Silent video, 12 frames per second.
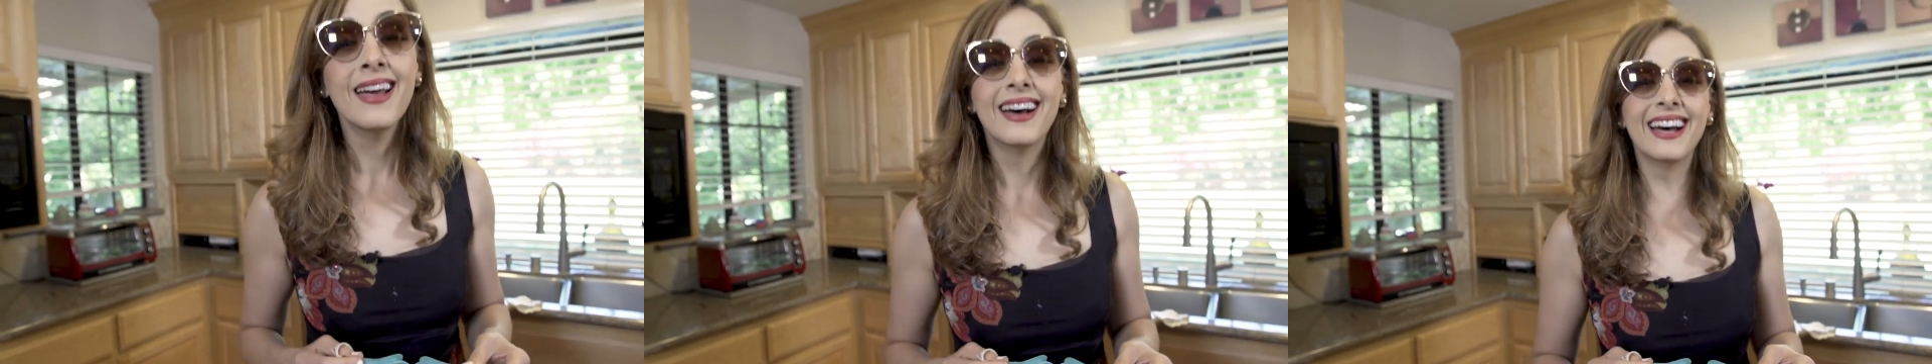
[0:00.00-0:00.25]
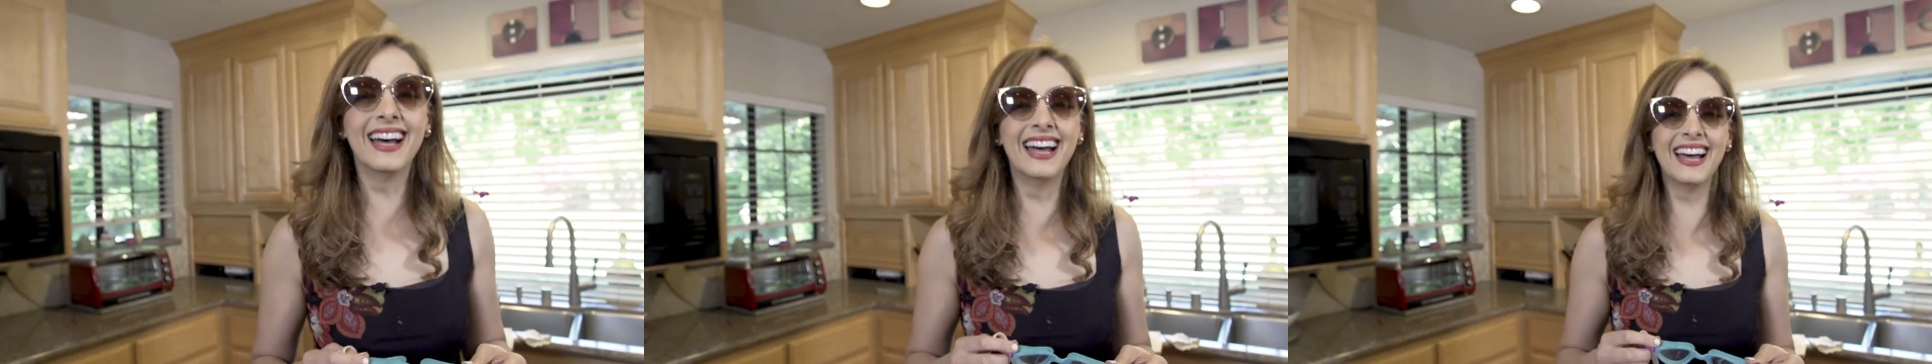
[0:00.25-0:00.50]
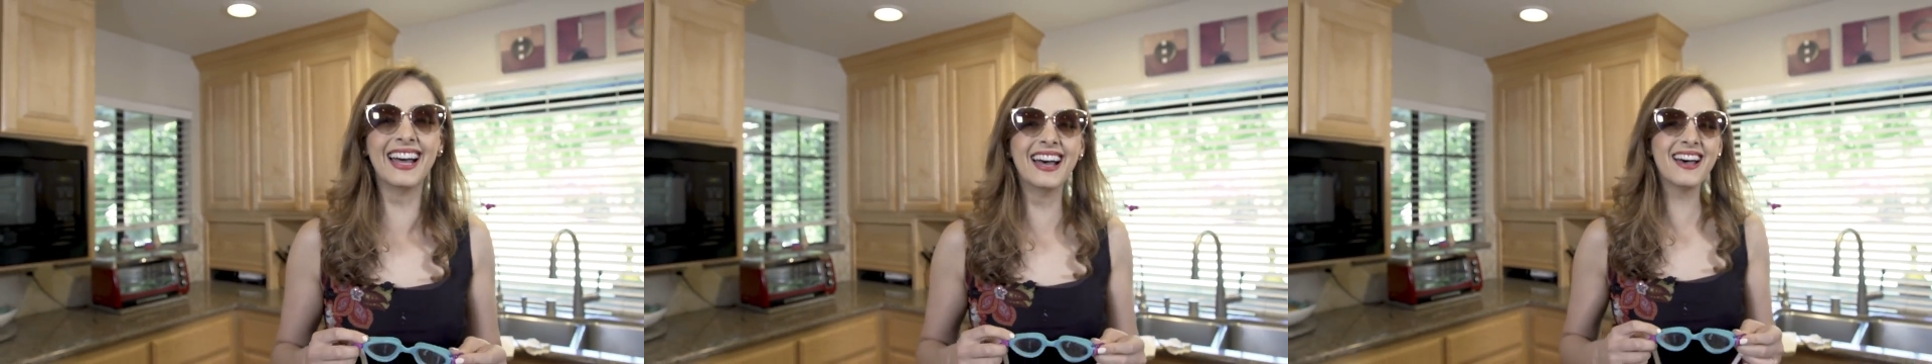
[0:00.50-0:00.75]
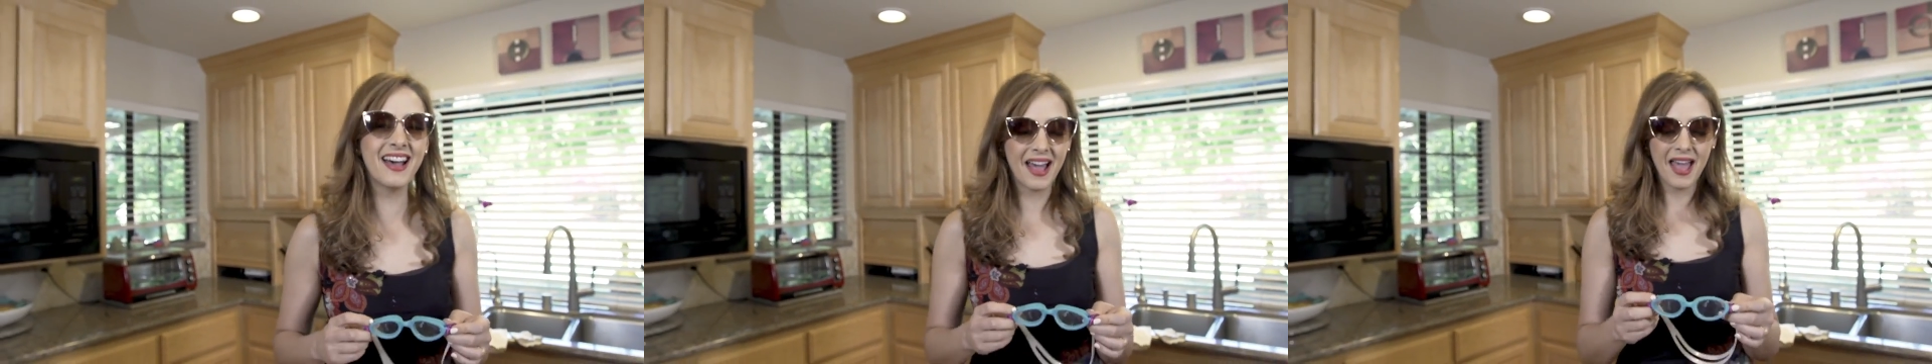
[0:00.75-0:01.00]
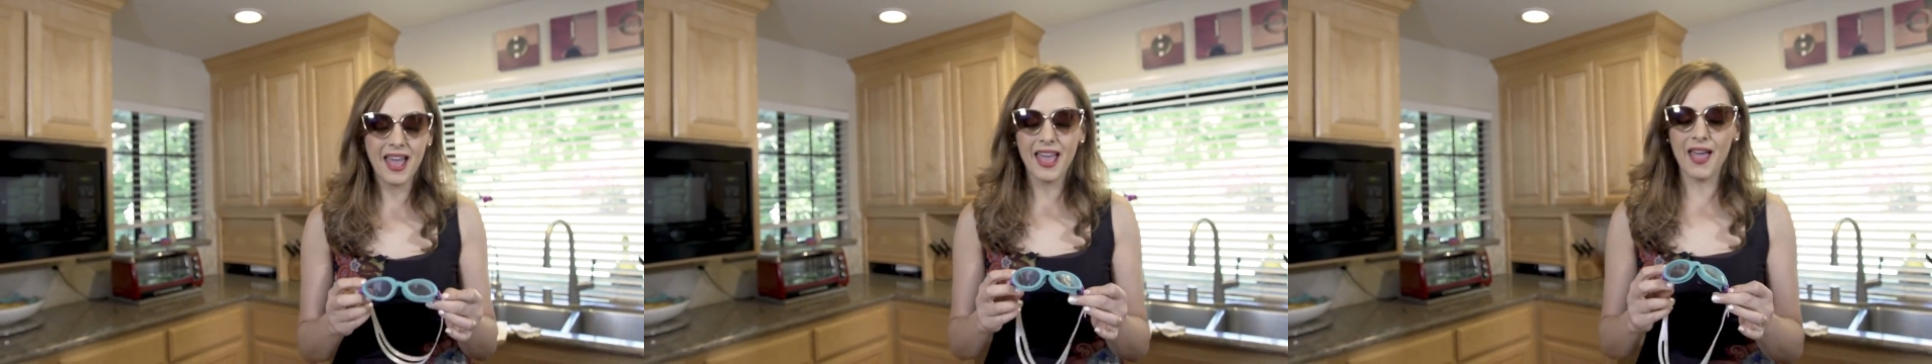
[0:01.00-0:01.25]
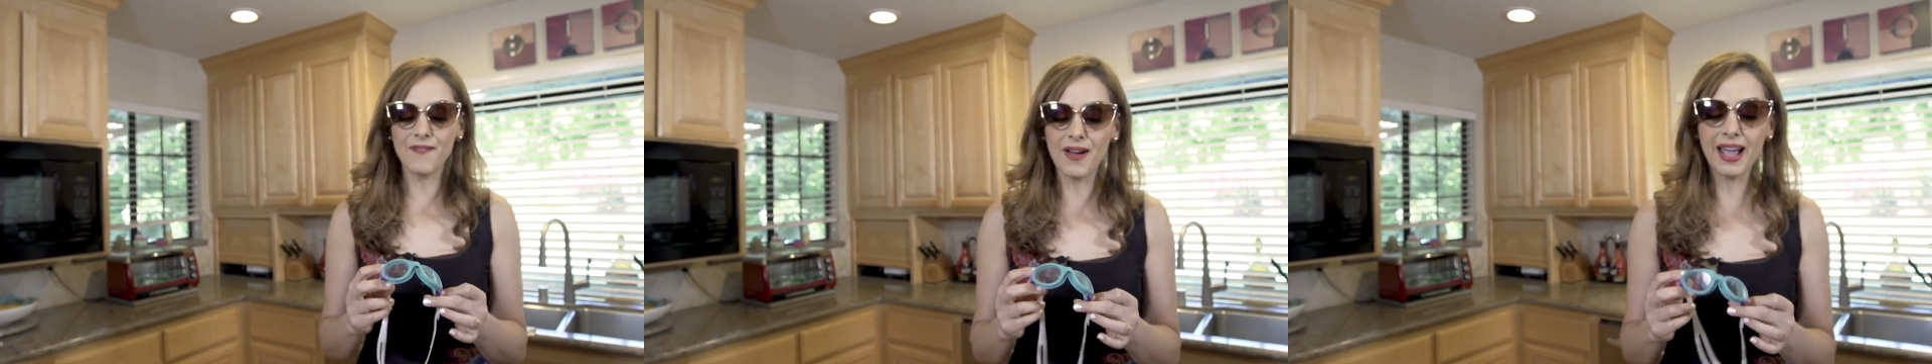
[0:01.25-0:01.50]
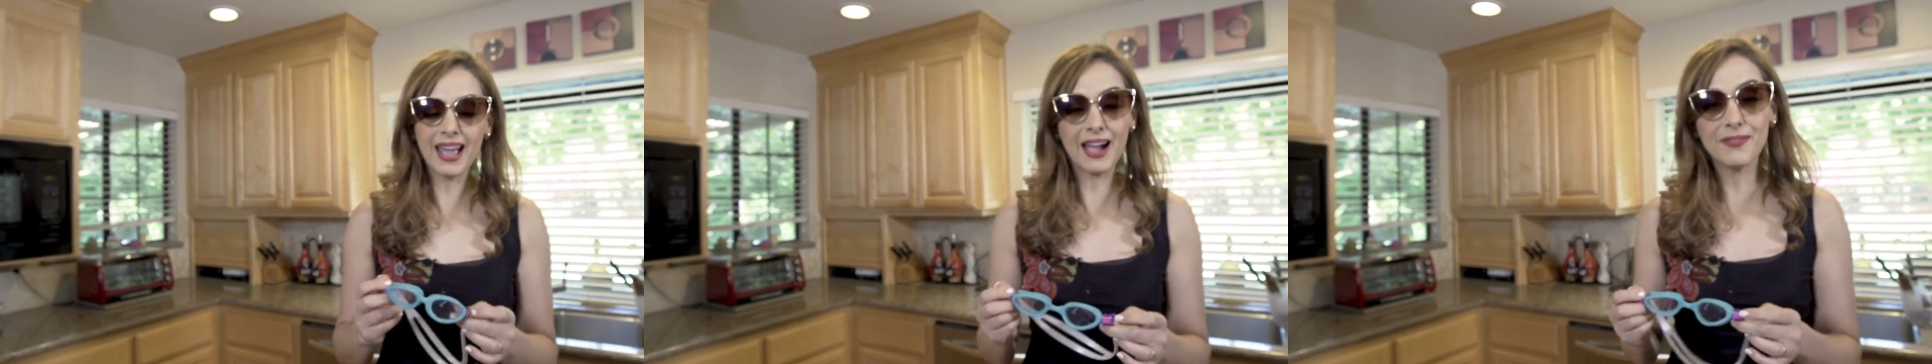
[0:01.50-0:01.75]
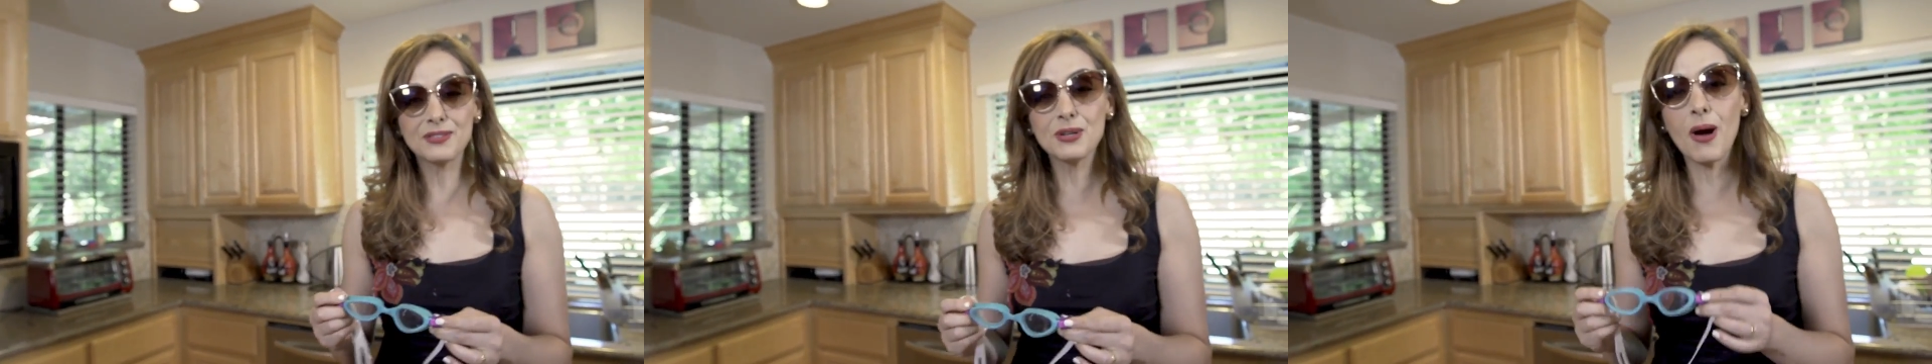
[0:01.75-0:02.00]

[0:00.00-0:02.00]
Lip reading: if I have to,